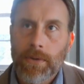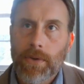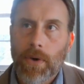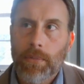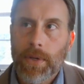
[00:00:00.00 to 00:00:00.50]

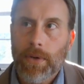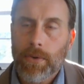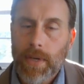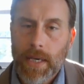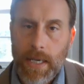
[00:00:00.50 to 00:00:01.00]
that all men are
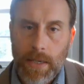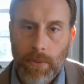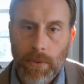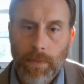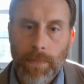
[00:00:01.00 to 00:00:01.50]
created
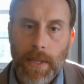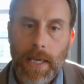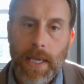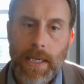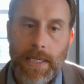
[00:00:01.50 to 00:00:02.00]
equal
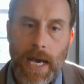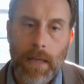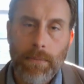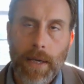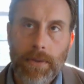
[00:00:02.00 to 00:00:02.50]
and
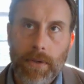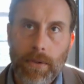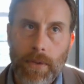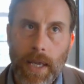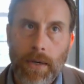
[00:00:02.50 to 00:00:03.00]
endowed by their
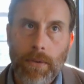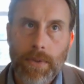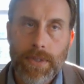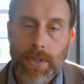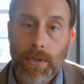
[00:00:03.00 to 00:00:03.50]
Creator
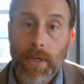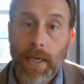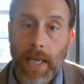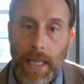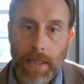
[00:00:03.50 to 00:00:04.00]
with certain
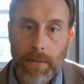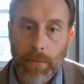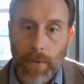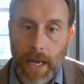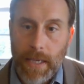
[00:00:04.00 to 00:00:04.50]

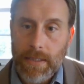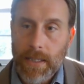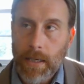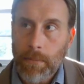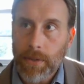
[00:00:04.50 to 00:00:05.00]
unalienable rights,
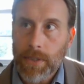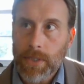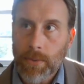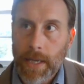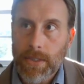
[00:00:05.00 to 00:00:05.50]
that among
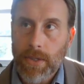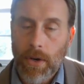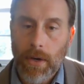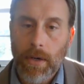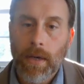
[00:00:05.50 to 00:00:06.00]
these rights
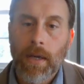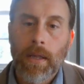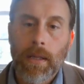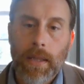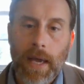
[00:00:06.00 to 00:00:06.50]
are
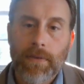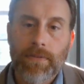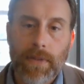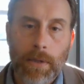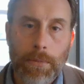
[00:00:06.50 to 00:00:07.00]
life,
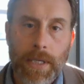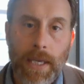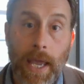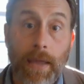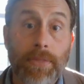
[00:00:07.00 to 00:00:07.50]

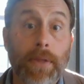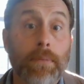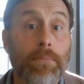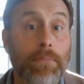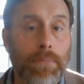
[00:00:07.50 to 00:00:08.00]
liberty, and the
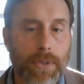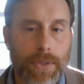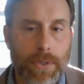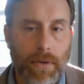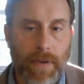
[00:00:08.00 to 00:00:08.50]

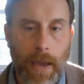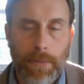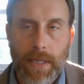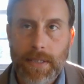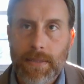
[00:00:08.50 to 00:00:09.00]
pursuit of
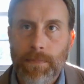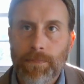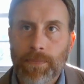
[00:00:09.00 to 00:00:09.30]
happiness.